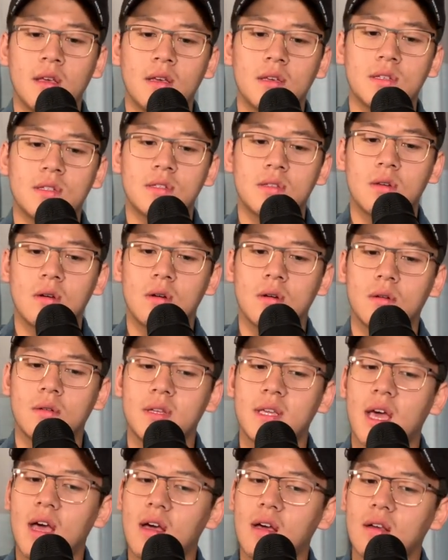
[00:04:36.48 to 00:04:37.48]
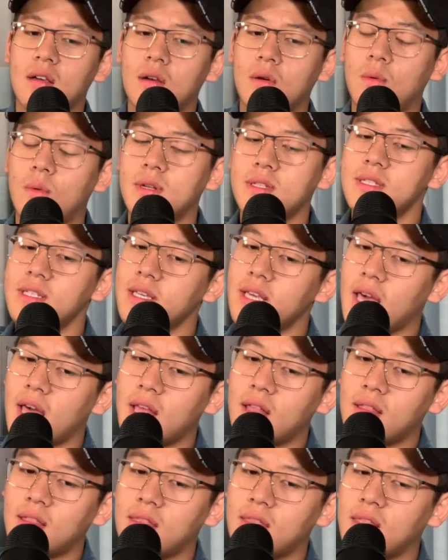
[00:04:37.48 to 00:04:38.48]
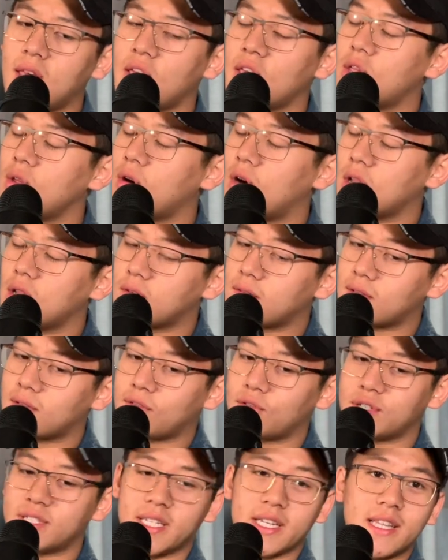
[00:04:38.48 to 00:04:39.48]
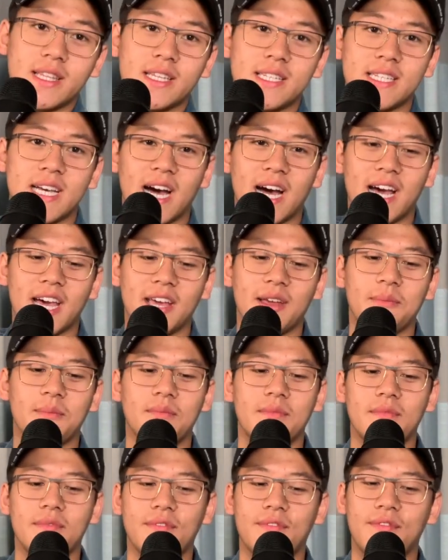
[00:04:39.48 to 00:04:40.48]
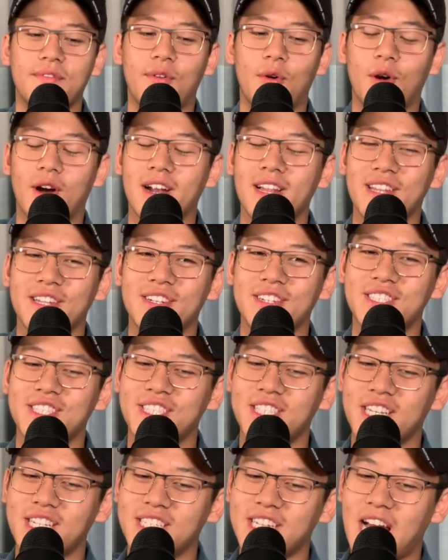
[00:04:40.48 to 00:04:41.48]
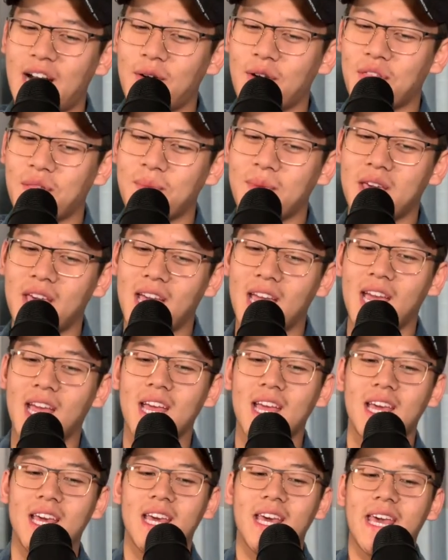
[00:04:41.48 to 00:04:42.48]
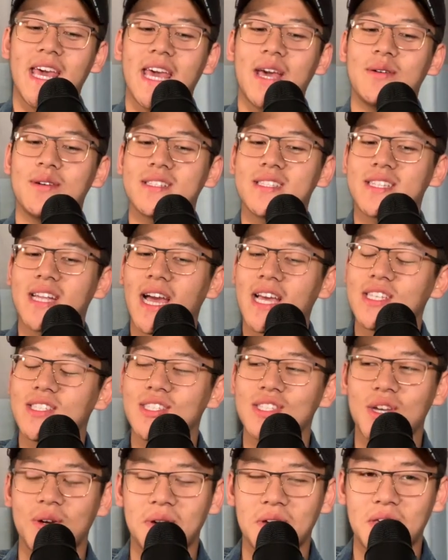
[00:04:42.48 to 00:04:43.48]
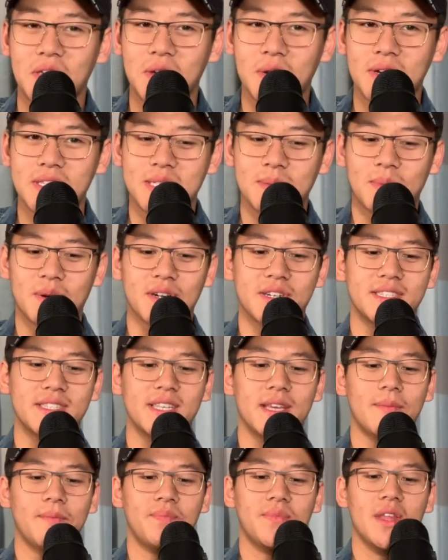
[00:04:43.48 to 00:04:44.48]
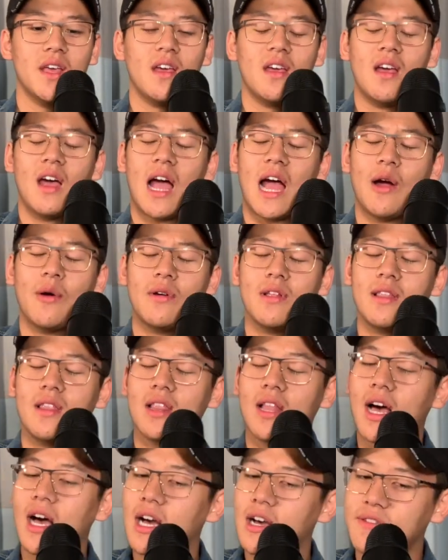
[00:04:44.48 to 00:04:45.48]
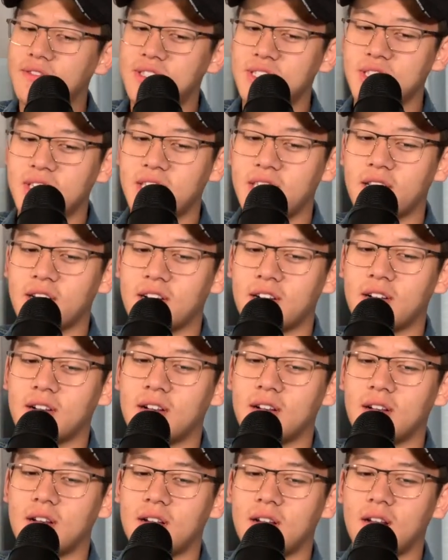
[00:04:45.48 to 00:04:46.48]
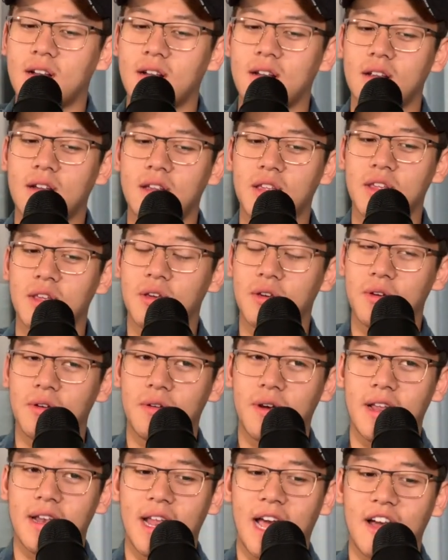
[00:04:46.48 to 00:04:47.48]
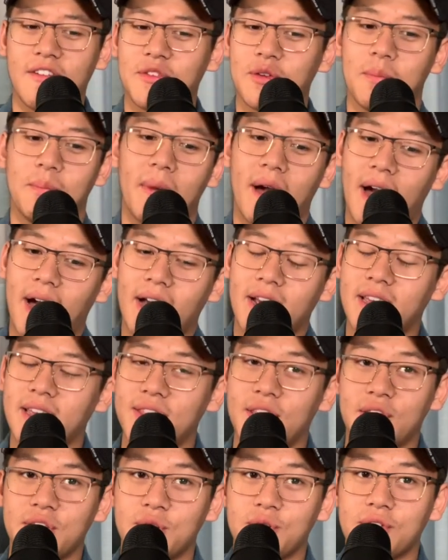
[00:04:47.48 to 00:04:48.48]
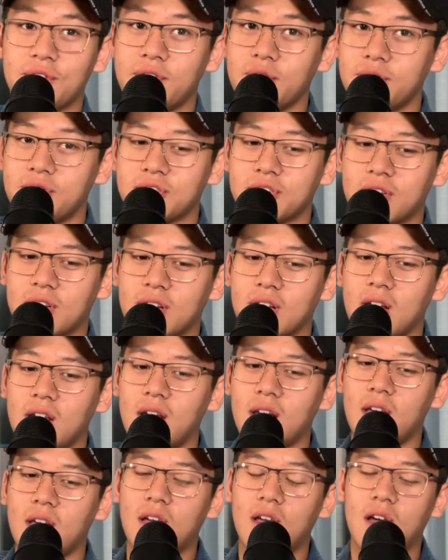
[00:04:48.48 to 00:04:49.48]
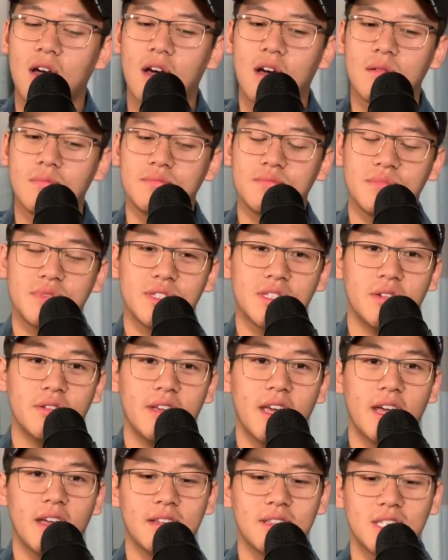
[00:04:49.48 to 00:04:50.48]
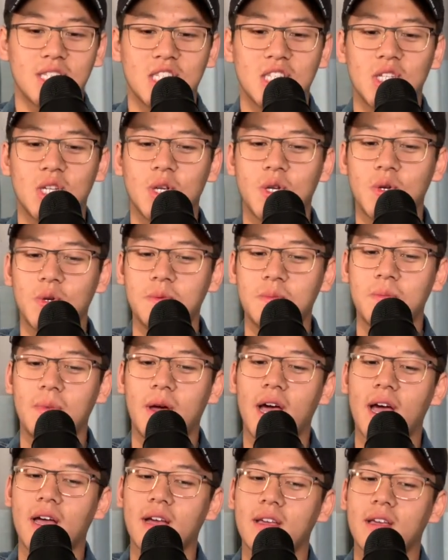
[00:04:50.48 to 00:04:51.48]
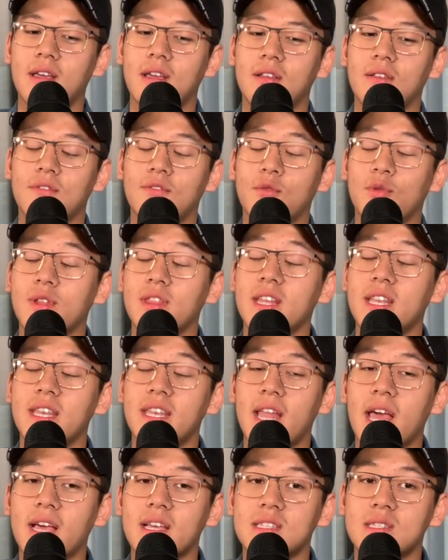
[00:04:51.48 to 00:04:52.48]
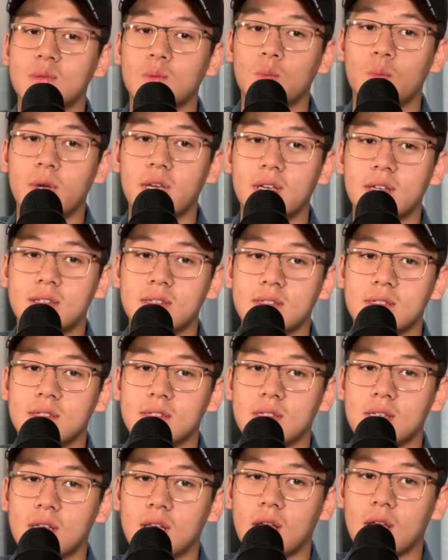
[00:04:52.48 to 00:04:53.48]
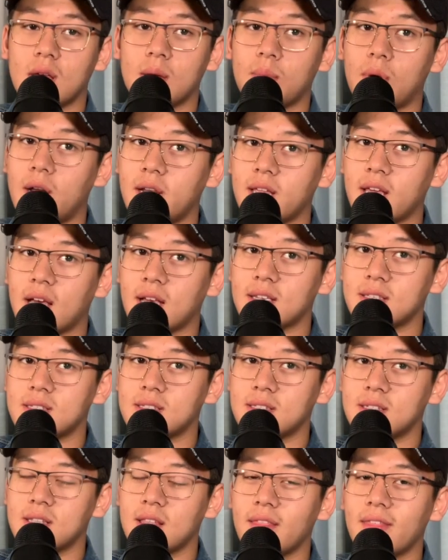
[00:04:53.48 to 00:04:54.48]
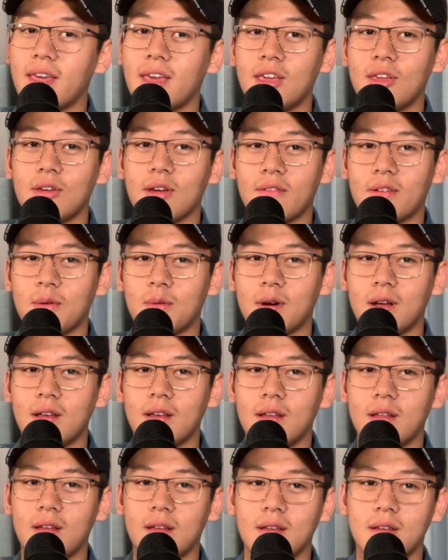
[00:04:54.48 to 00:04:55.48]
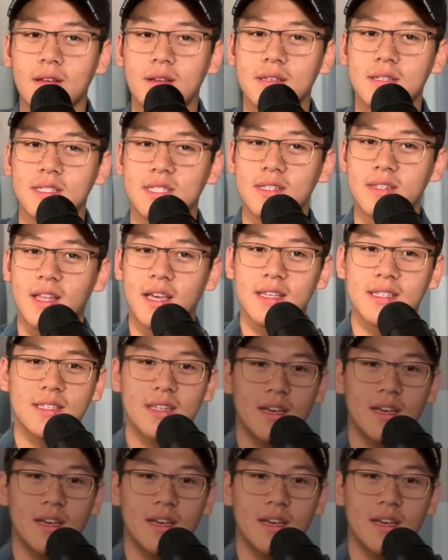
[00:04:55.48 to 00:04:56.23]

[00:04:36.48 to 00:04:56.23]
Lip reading: So yeah, once again, thank you, Oliver, for taking the time for a little chit chat with me. It was nice knowing you as a person. I would love to hear you and have you back in the near future. So yeah, tune back in for the next week's podcast. Thank you, everyone. See you next